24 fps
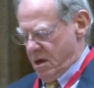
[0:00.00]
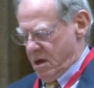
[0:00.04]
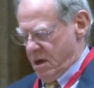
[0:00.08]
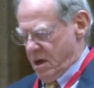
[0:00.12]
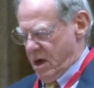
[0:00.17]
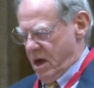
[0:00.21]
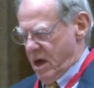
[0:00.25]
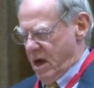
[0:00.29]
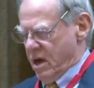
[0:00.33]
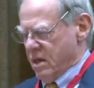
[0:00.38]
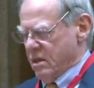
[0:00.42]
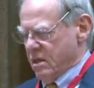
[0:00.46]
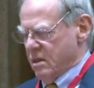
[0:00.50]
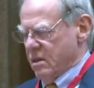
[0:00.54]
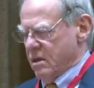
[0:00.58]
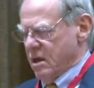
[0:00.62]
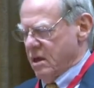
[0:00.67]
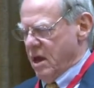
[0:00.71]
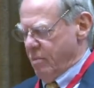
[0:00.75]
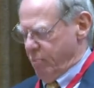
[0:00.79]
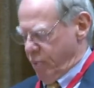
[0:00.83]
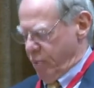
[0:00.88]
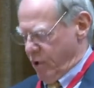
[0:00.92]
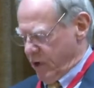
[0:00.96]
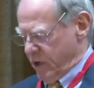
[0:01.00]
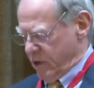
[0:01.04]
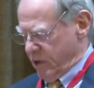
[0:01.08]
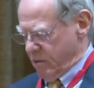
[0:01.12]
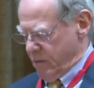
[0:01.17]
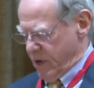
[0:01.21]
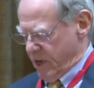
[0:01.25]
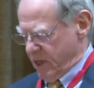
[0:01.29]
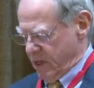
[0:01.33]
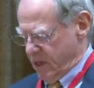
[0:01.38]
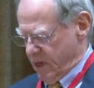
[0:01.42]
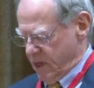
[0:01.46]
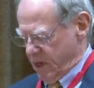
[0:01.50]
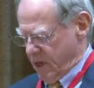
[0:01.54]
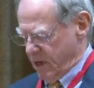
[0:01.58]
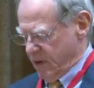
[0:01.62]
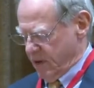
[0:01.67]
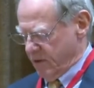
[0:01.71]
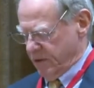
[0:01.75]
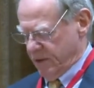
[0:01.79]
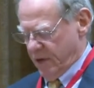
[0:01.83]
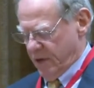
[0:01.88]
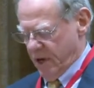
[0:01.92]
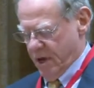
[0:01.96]
and appointment
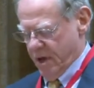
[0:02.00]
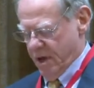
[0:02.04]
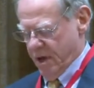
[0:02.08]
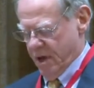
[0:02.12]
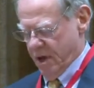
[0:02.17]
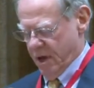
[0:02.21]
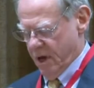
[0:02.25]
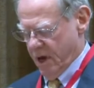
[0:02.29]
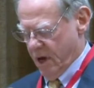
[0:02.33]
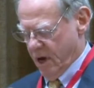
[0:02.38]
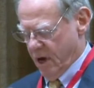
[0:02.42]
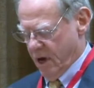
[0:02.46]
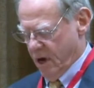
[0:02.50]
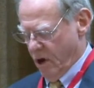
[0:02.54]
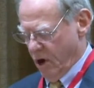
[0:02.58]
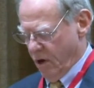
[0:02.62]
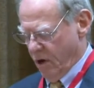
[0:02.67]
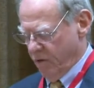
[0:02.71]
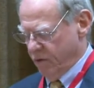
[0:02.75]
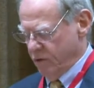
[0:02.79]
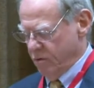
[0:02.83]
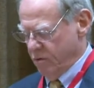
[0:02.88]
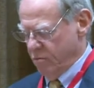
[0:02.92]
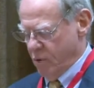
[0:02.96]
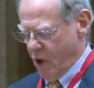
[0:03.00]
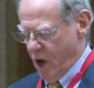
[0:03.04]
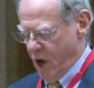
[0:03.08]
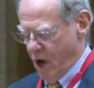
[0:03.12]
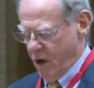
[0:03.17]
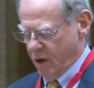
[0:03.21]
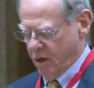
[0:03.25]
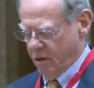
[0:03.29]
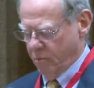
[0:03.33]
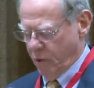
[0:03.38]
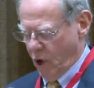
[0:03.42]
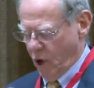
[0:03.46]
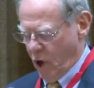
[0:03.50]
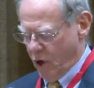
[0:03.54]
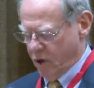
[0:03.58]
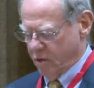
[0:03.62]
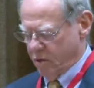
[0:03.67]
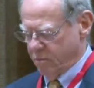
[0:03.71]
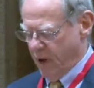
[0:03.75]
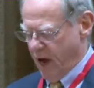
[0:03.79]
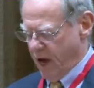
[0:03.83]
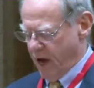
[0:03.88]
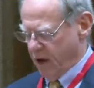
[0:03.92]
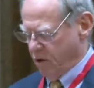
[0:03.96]
is often
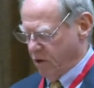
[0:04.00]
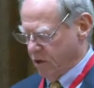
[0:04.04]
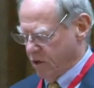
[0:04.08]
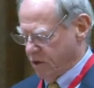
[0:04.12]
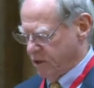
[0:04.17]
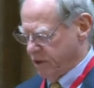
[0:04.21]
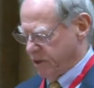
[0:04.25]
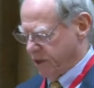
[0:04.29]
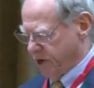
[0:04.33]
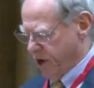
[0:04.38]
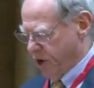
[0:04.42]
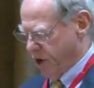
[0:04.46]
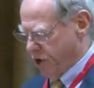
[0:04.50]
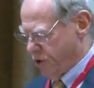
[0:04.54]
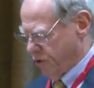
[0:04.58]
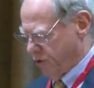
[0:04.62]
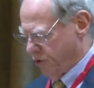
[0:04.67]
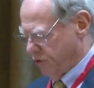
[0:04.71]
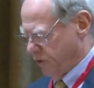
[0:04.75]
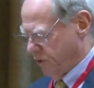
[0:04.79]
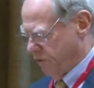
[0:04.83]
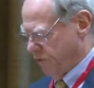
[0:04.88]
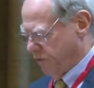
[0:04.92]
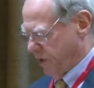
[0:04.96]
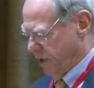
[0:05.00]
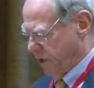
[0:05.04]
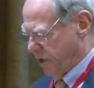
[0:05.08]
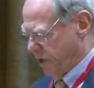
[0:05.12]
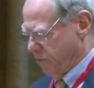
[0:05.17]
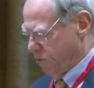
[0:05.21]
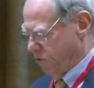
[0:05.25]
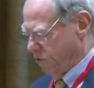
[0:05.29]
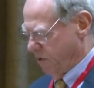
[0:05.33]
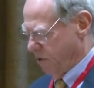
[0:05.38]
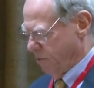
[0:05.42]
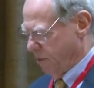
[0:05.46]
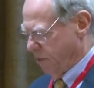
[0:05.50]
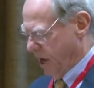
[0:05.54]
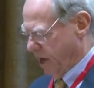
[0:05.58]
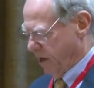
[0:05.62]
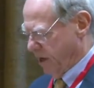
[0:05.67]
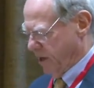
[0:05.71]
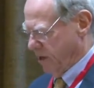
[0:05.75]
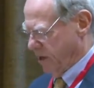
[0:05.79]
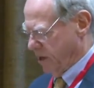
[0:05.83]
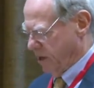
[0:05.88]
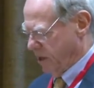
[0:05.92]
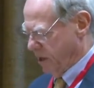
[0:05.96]
blocked by considerations of
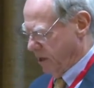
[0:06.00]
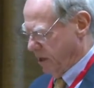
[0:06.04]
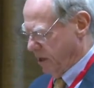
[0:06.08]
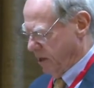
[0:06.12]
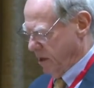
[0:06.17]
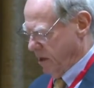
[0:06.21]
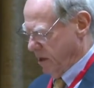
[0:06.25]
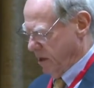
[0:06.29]
irremovability,